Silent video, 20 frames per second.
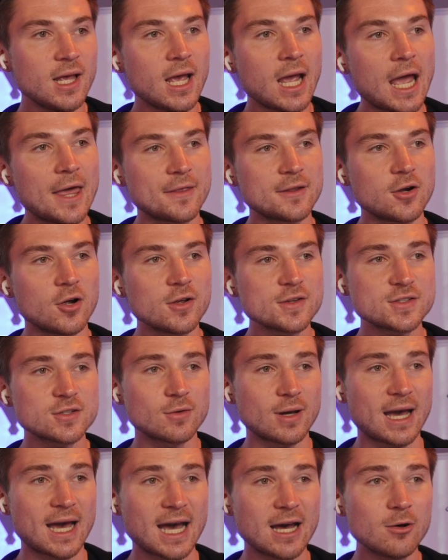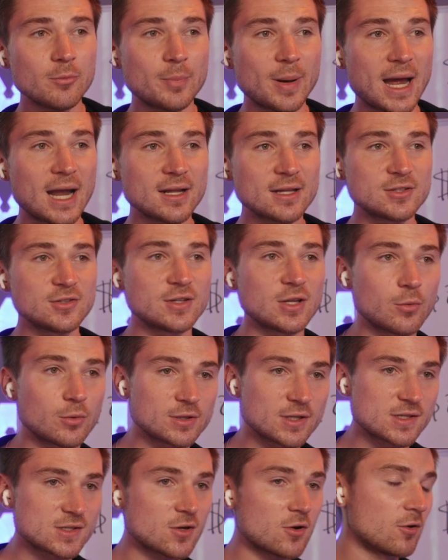And then also, how badly do they want to
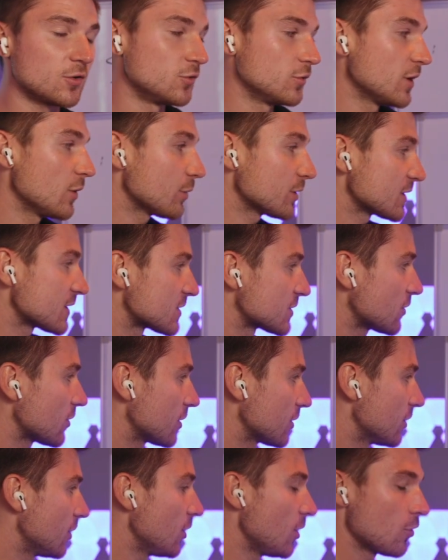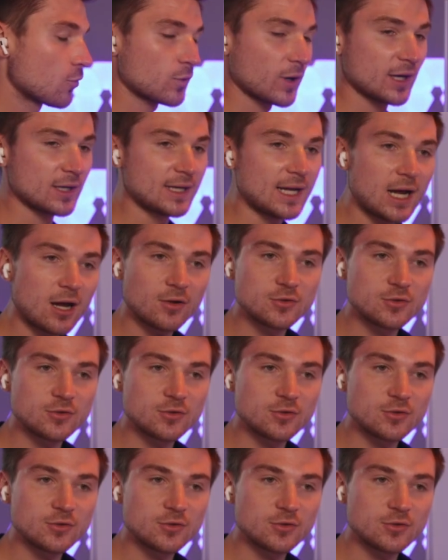start? Do they want to start right now?